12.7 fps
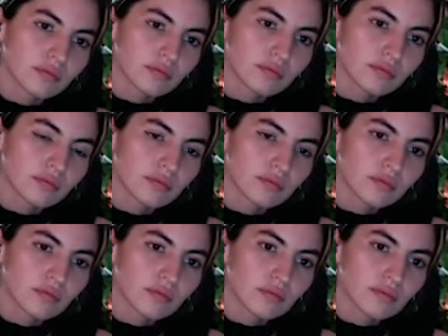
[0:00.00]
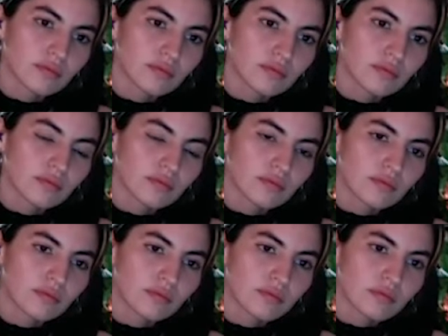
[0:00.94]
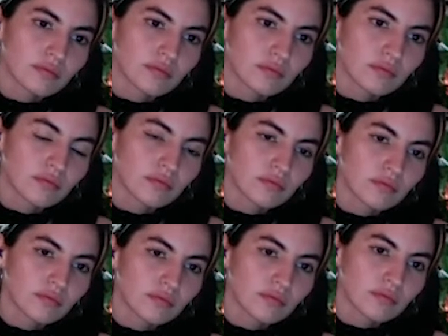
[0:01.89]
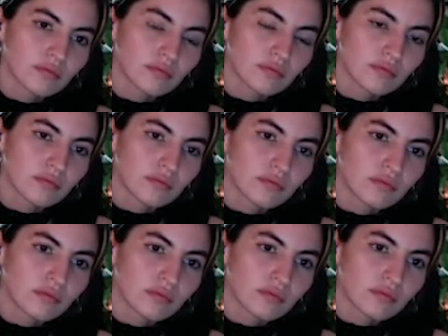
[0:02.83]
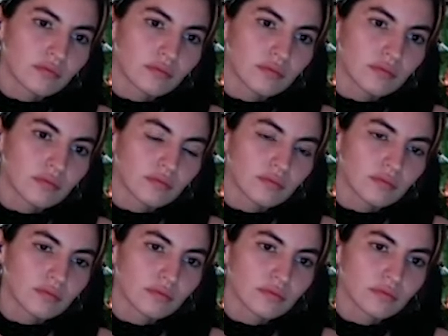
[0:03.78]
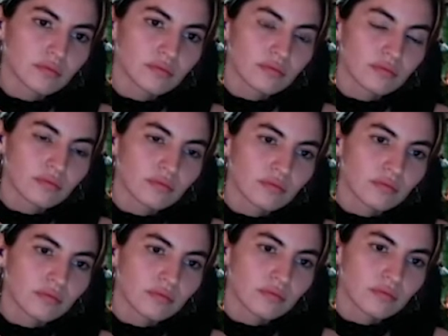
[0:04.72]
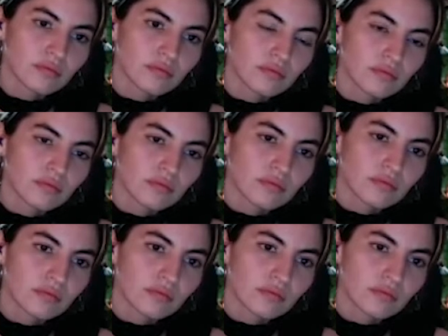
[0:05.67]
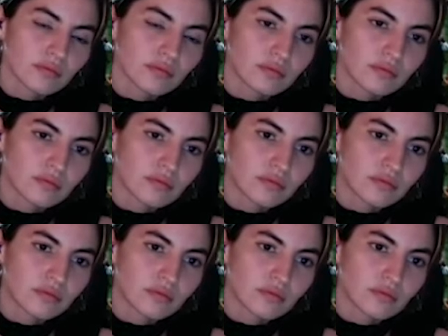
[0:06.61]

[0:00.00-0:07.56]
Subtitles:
(not speaking)